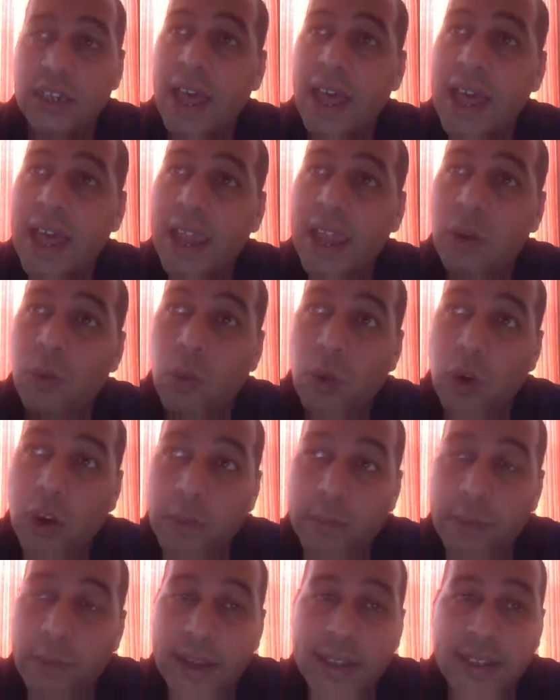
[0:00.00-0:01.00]
high
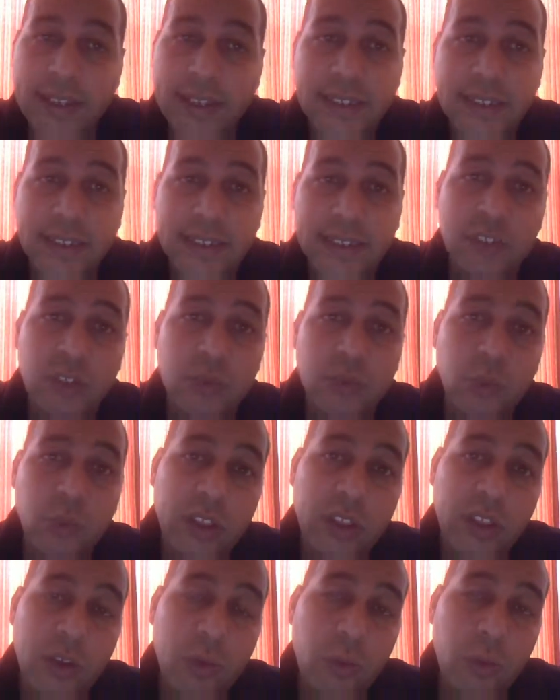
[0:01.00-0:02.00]
workplaces,
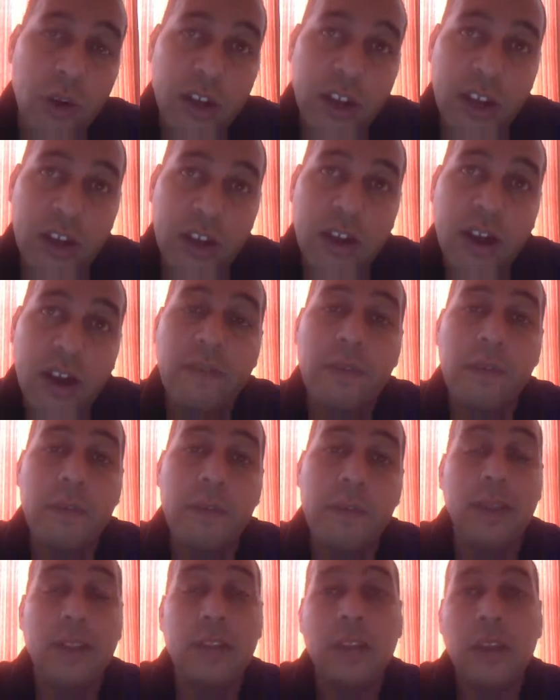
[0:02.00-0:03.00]
whether they work in
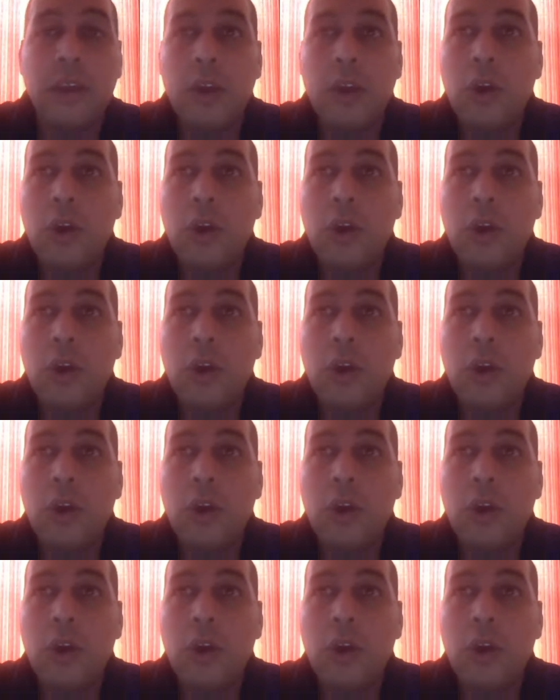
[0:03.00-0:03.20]
government